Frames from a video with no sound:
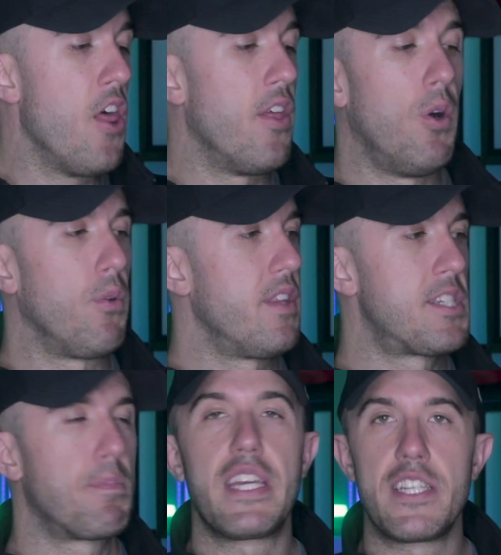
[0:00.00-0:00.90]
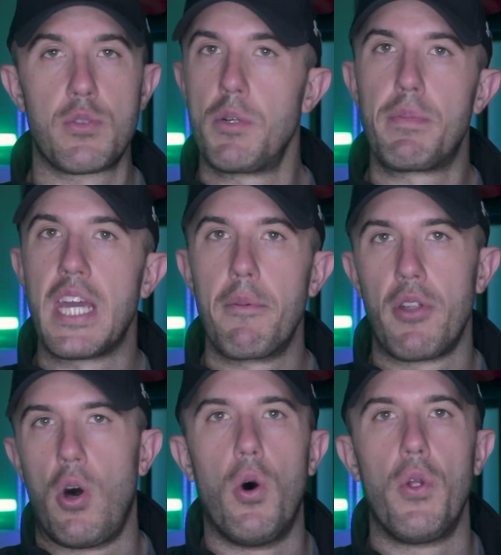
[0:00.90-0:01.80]
though this piece would be
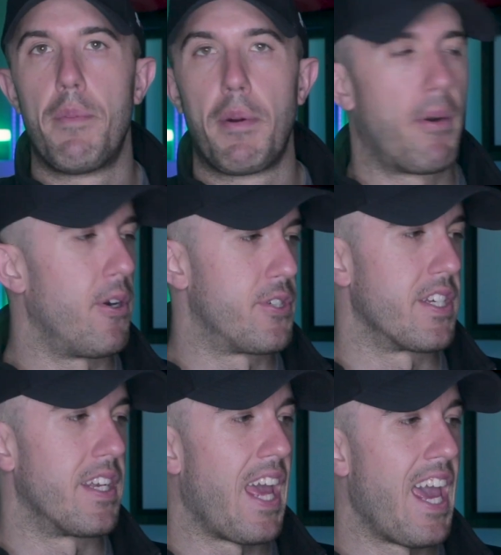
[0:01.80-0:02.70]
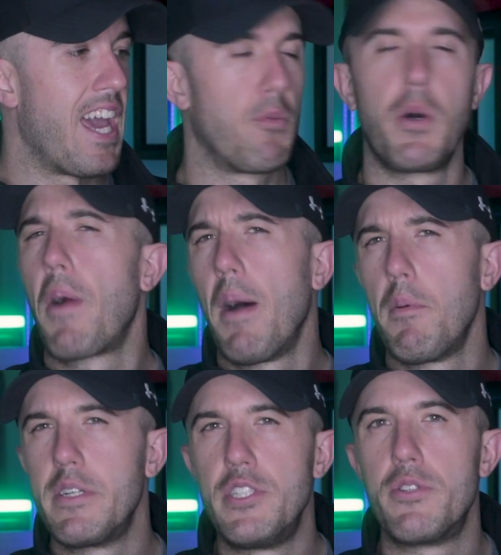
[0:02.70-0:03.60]
able to hold up a person, and we'll
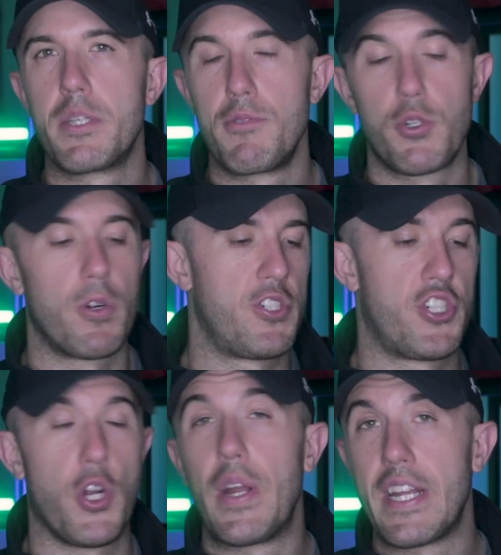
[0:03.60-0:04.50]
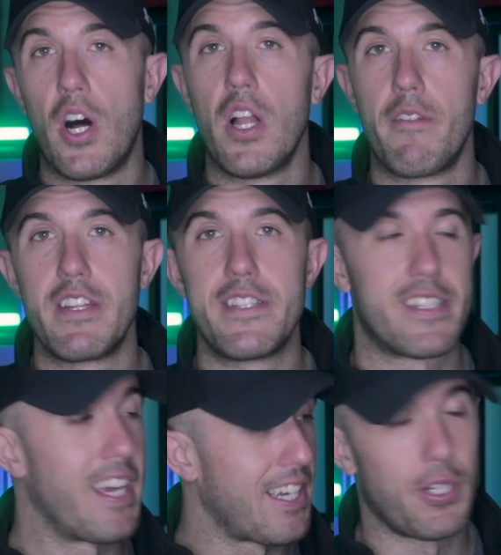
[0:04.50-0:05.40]
probably do some shorts showing all of
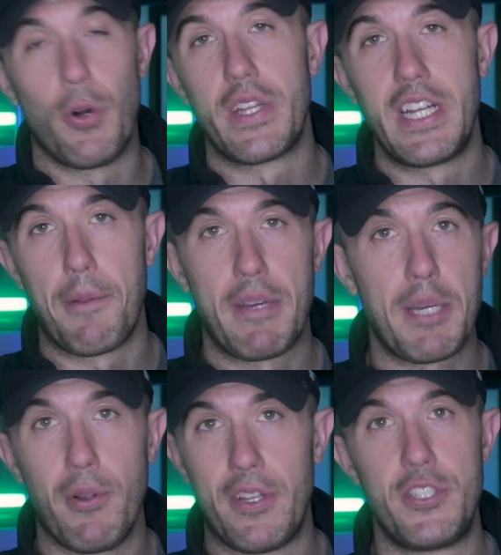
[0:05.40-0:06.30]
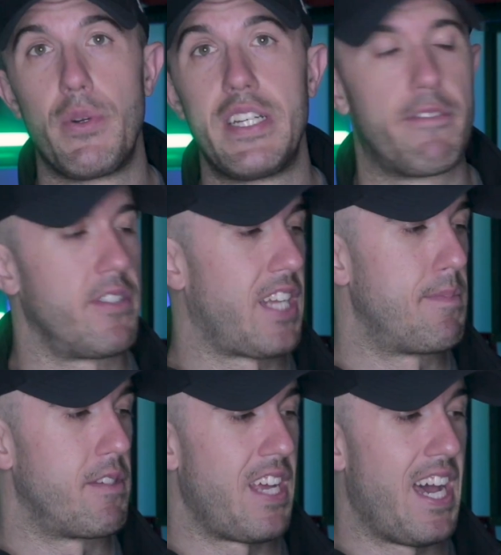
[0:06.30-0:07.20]
these things, holding up people and doing different
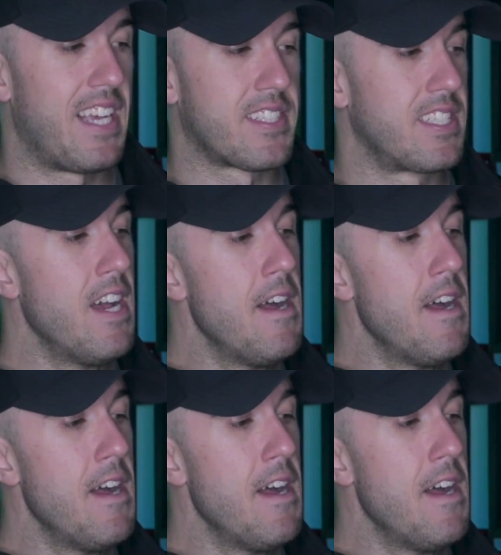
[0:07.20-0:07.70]
types of tasks.